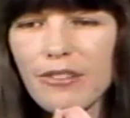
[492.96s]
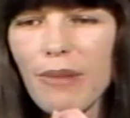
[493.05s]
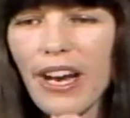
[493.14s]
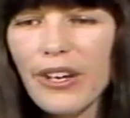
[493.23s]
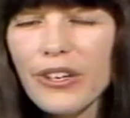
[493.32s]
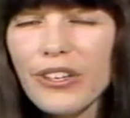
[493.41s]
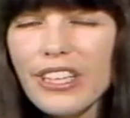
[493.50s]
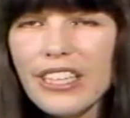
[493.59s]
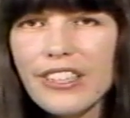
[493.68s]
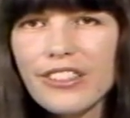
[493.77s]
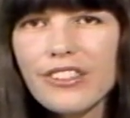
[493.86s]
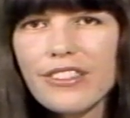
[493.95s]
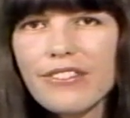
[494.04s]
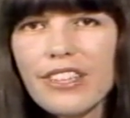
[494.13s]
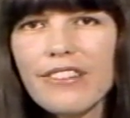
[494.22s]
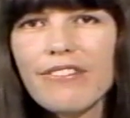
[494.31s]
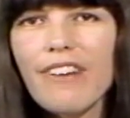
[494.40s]
in my early years
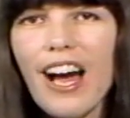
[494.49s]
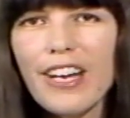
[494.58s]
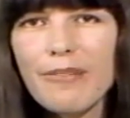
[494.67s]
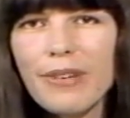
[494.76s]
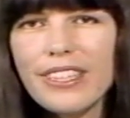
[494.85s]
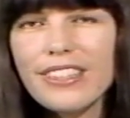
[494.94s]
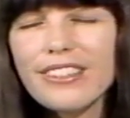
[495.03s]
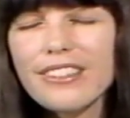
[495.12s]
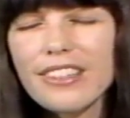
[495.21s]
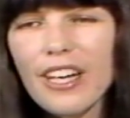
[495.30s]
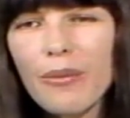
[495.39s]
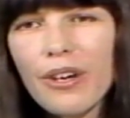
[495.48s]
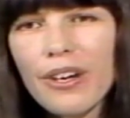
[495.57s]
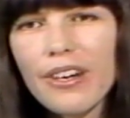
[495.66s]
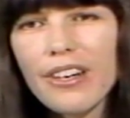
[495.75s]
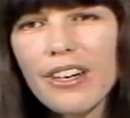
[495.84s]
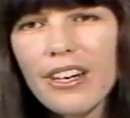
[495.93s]
of confinement, they
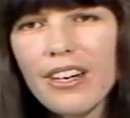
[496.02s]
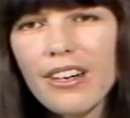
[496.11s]
were